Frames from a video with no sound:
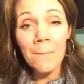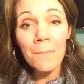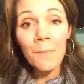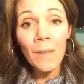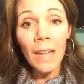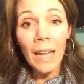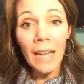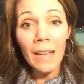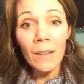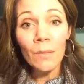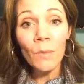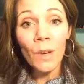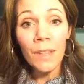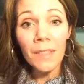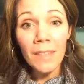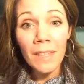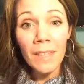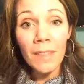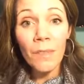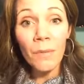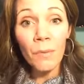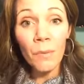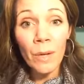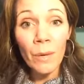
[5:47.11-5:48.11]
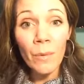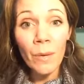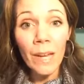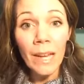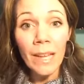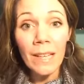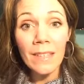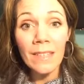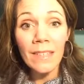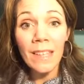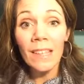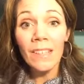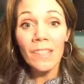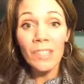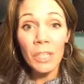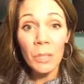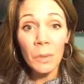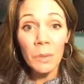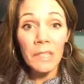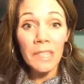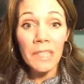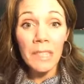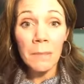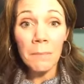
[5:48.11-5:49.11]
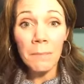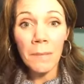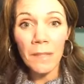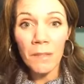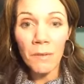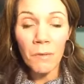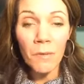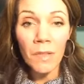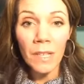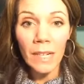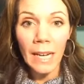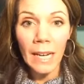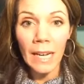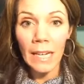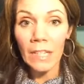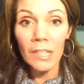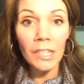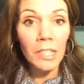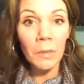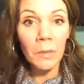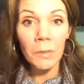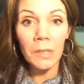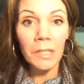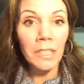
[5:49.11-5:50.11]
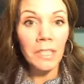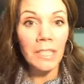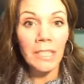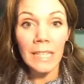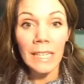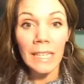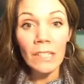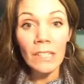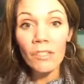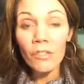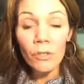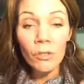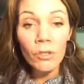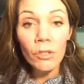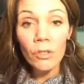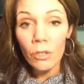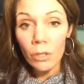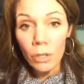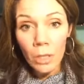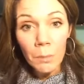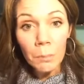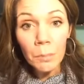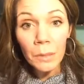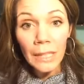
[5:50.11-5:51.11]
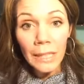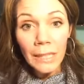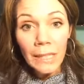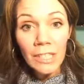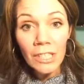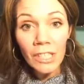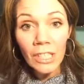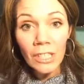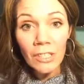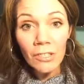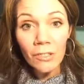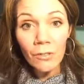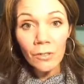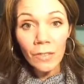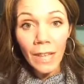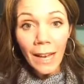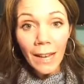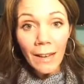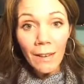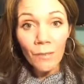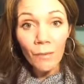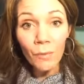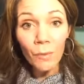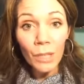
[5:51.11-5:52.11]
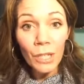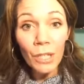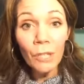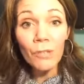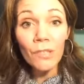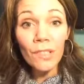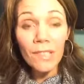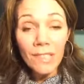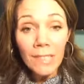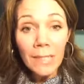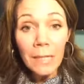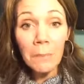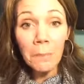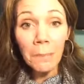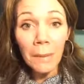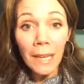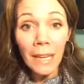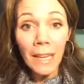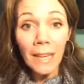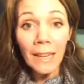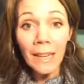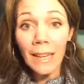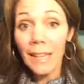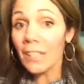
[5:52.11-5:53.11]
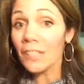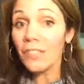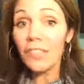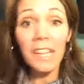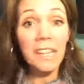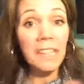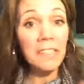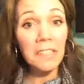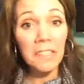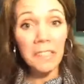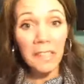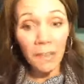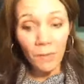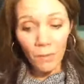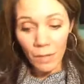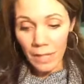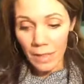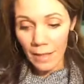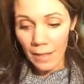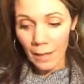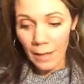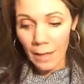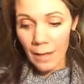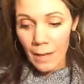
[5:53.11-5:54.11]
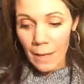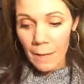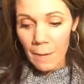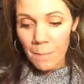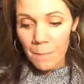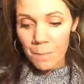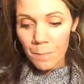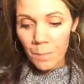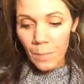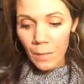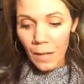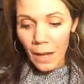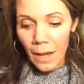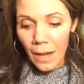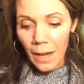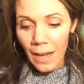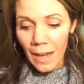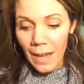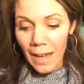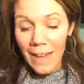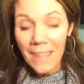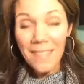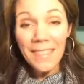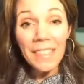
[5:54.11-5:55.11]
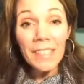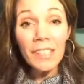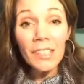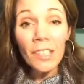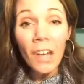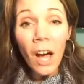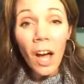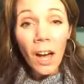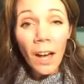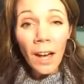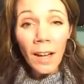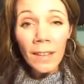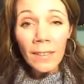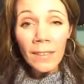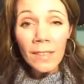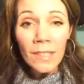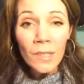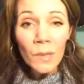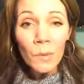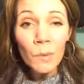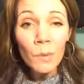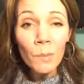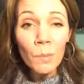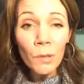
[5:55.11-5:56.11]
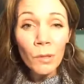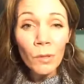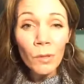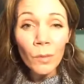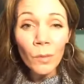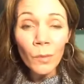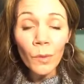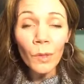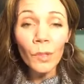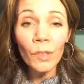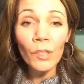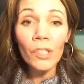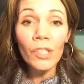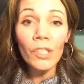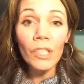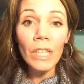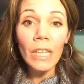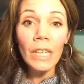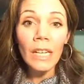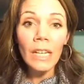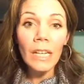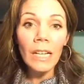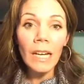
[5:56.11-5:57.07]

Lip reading: And within 3 weeks, she was sleeping through the night. She was just, it completely changed her life. When you're sleeping, it changes everything. And then Dawn, this was beautiful. She